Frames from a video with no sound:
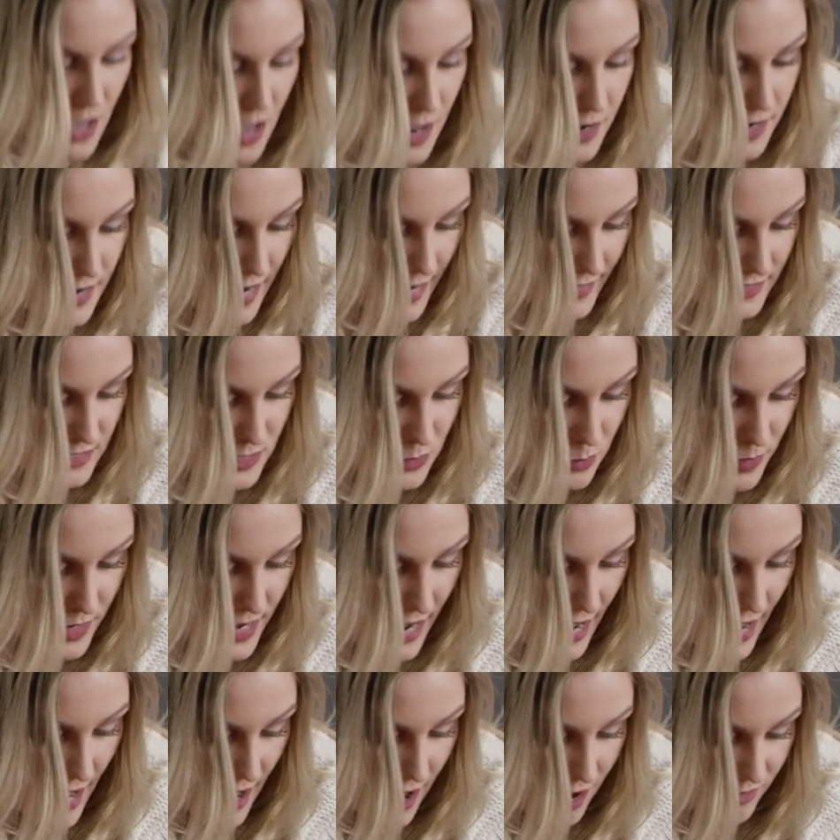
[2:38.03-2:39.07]
Next, we
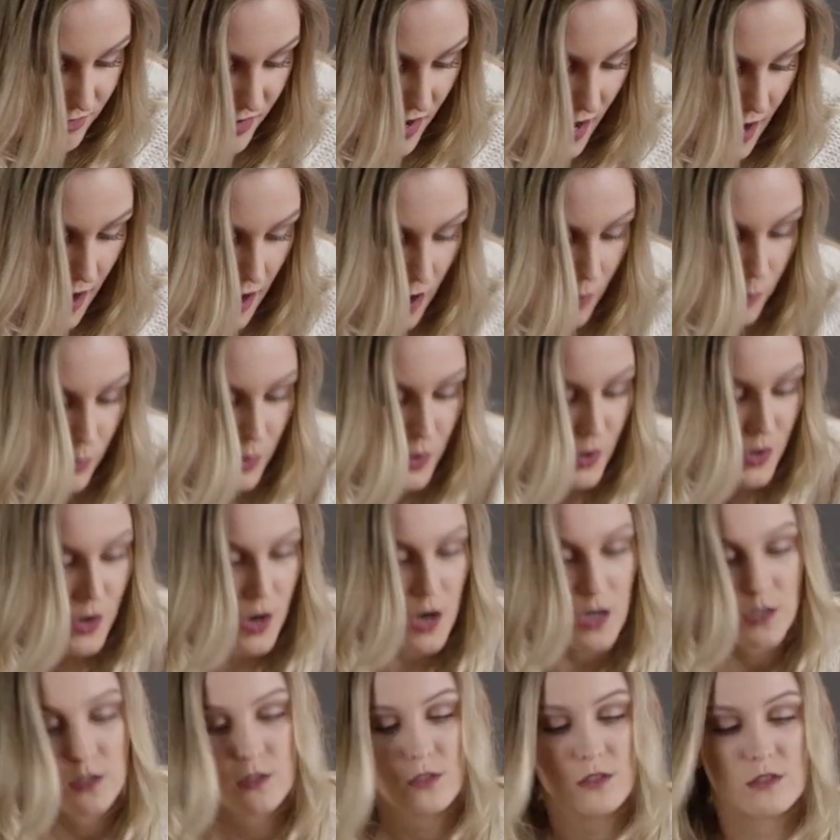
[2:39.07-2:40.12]
have
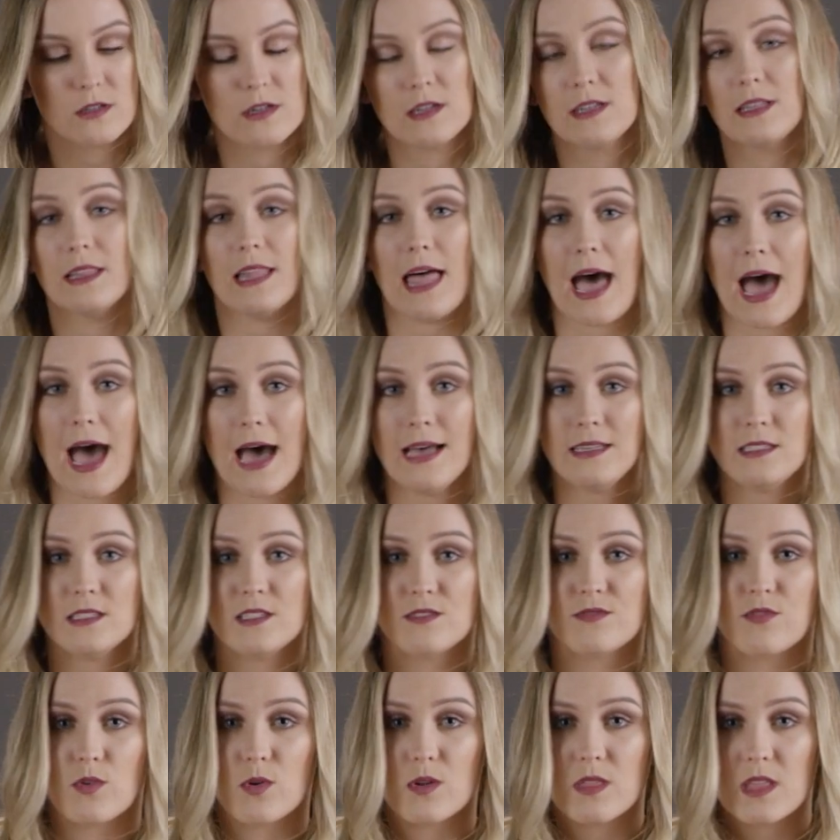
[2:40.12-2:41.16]
our
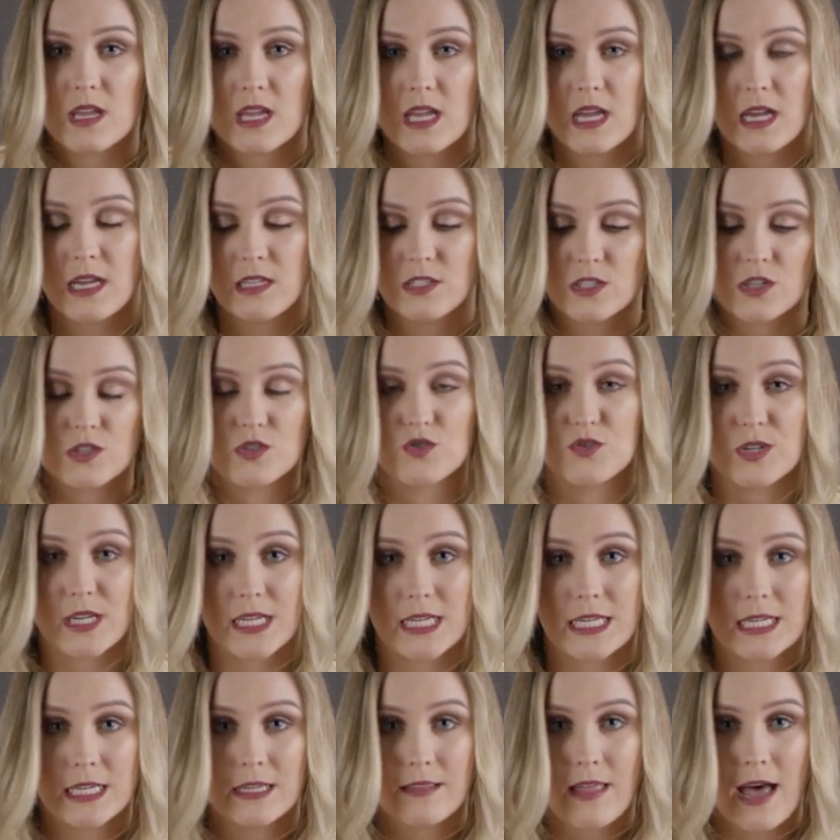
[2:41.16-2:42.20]
glass for the kids, our
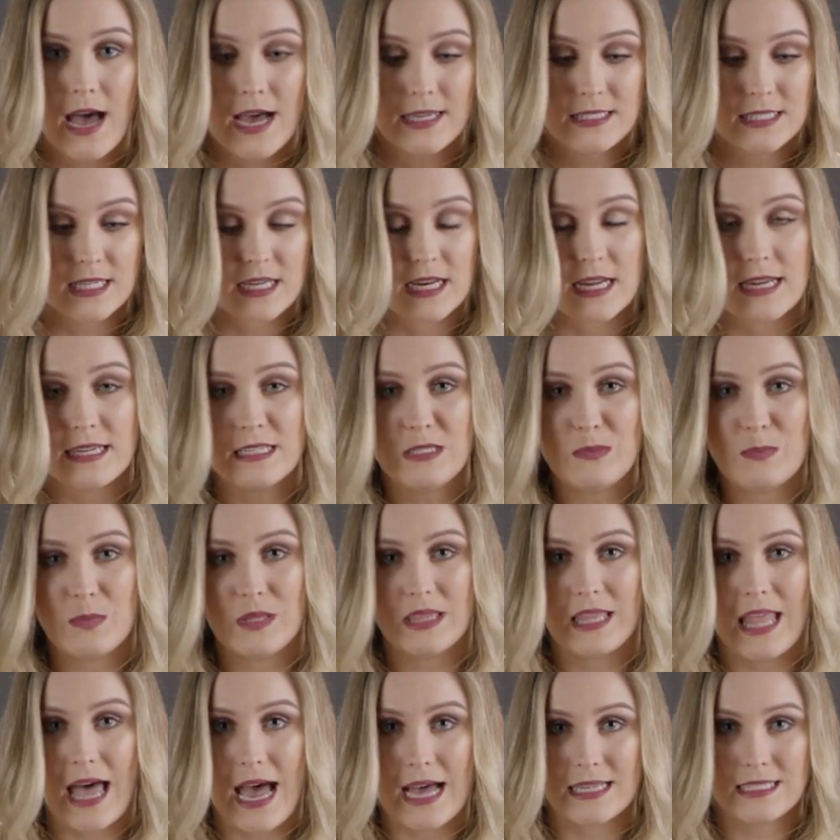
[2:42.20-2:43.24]
drinking glass. It is
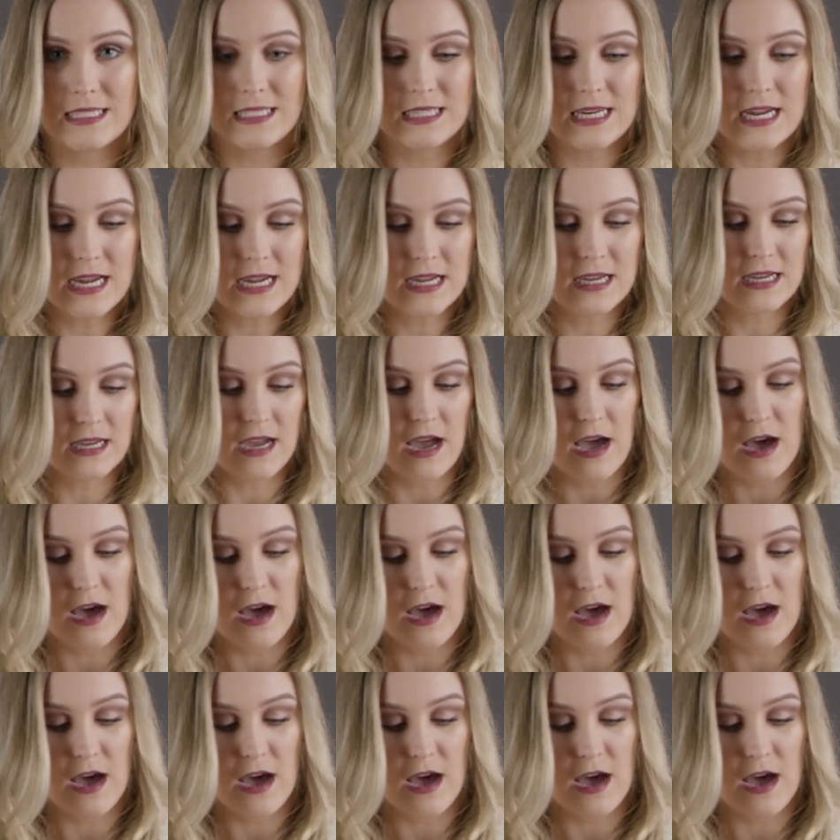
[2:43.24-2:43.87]
plastic.